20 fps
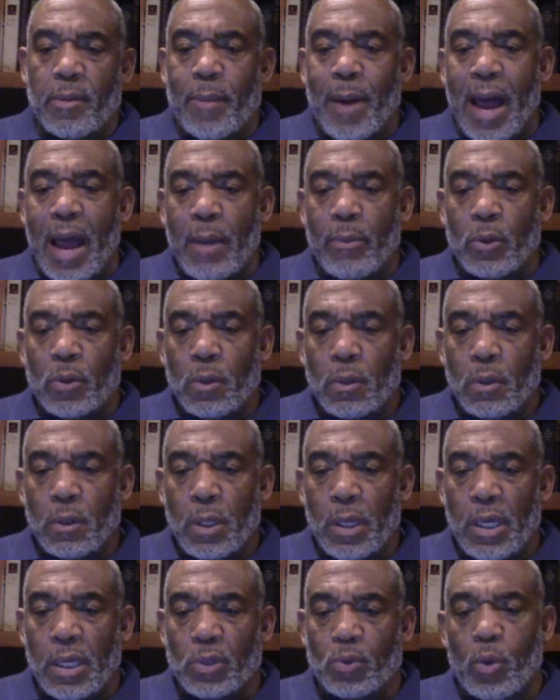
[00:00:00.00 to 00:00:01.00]
Bible
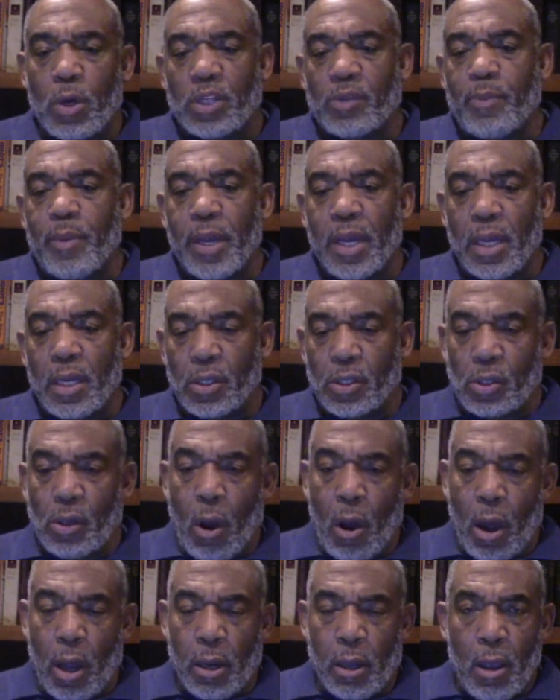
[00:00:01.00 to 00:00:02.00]
is what's being
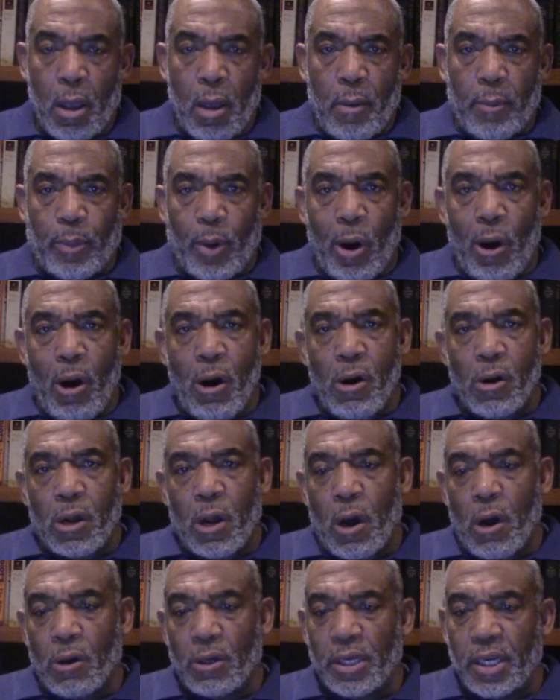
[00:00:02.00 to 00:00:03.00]
sought. Paul
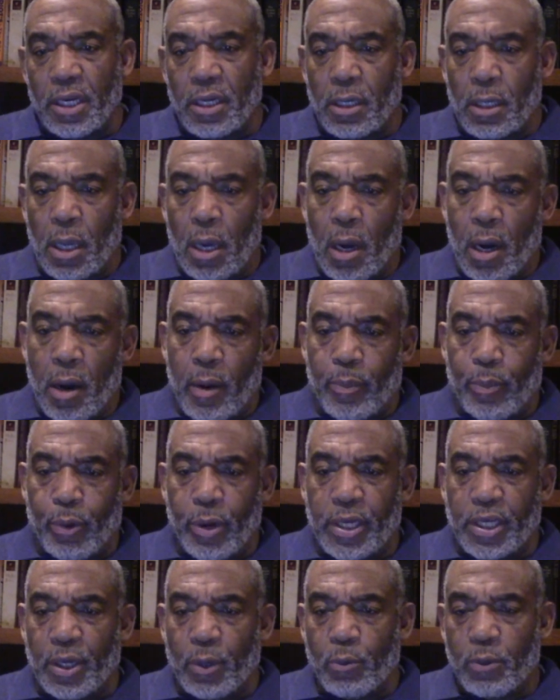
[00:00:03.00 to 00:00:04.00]
called it
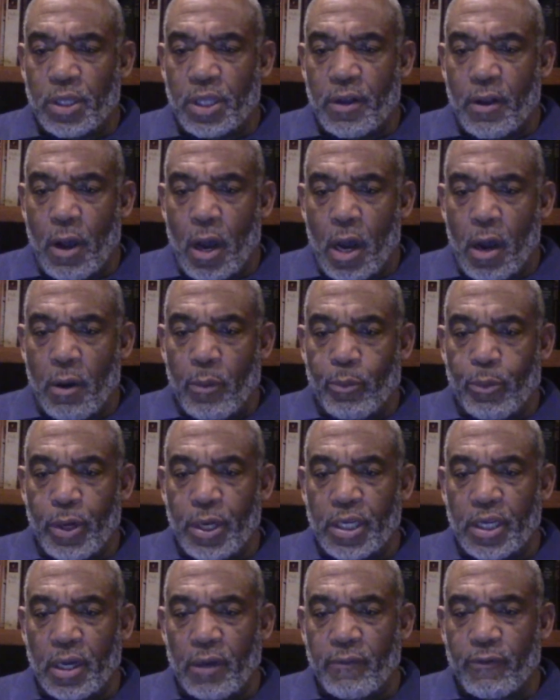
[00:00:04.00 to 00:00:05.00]

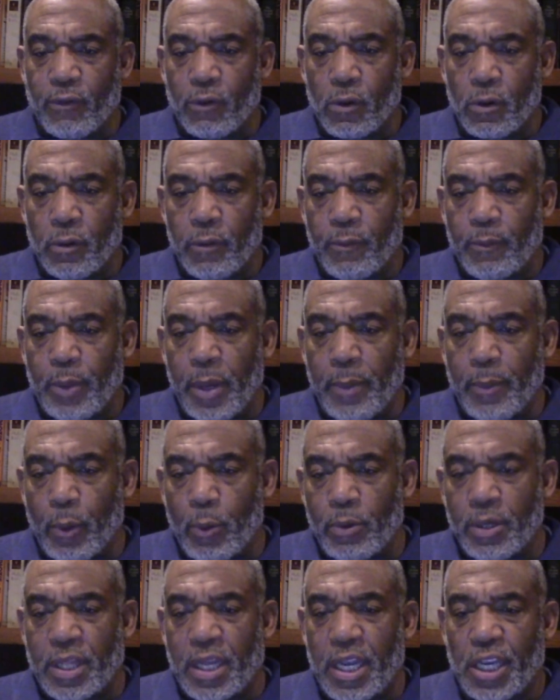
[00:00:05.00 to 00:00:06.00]
preaching for
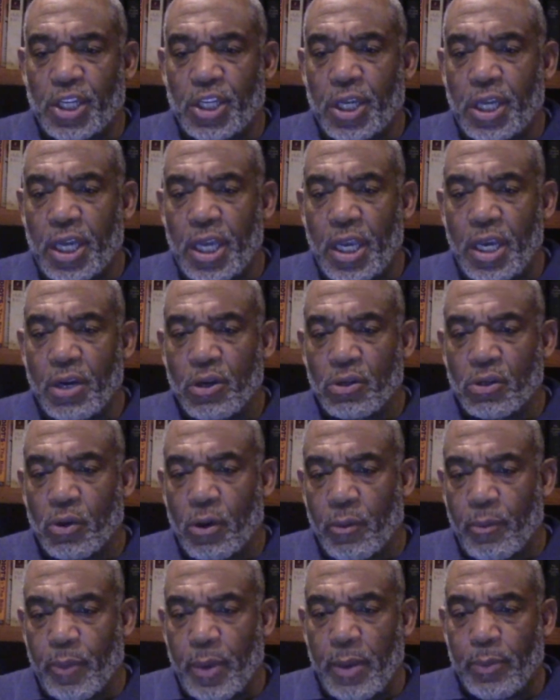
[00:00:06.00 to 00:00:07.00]
people with itchy ears,
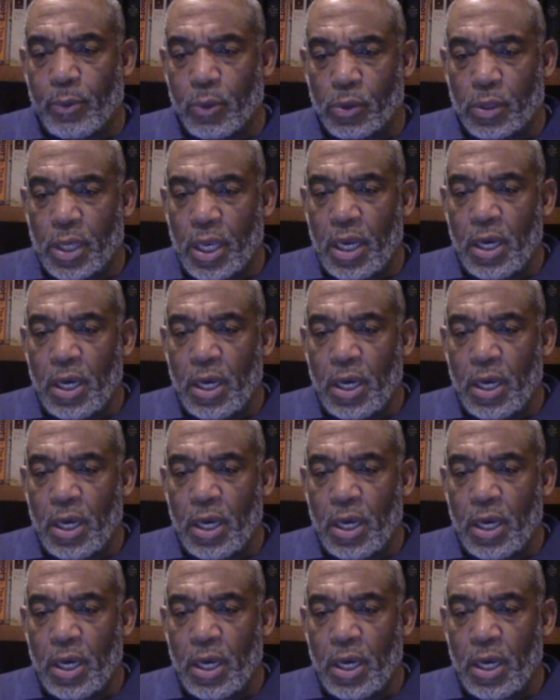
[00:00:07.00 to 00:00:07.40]
or people's